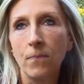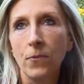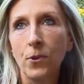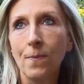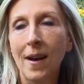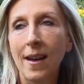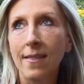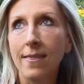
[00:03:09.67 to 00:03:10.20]

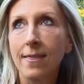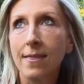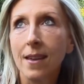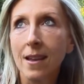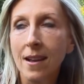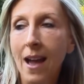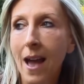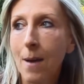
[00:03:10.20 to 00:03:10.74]
You might
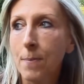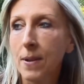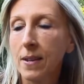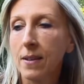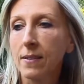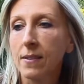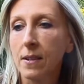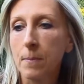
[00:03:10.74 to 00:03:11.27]
think
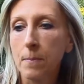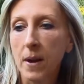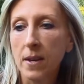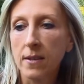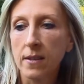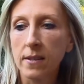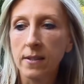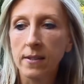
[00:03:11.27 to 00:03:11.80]
happiness and
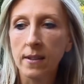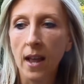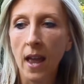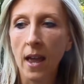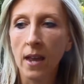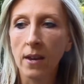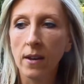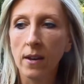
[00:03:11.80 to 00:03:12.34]
abundance
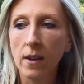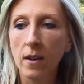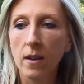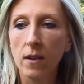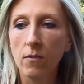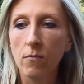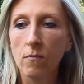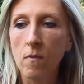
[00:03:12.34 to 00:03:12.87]
and
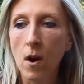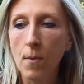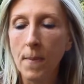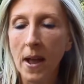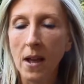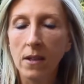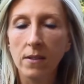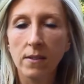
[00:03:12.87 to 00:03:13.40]

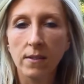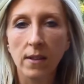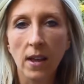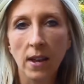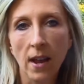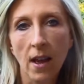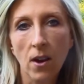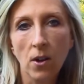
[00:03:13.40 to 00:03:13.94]
romance
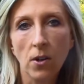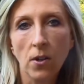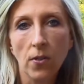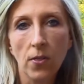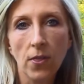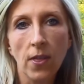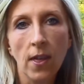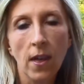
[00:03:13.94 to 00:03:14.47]
and
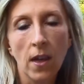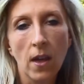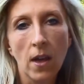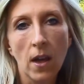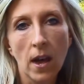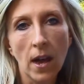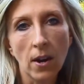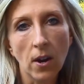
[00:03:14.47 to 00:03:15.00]
health
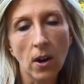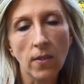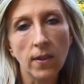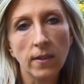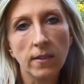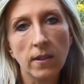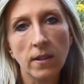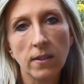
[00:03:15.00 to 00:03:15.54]
and all
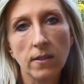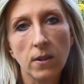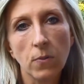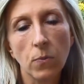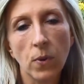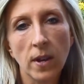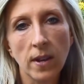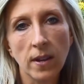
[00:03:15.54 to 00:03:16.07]
these things that
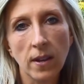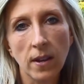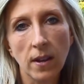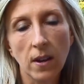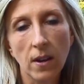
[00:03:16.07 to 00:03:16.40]
we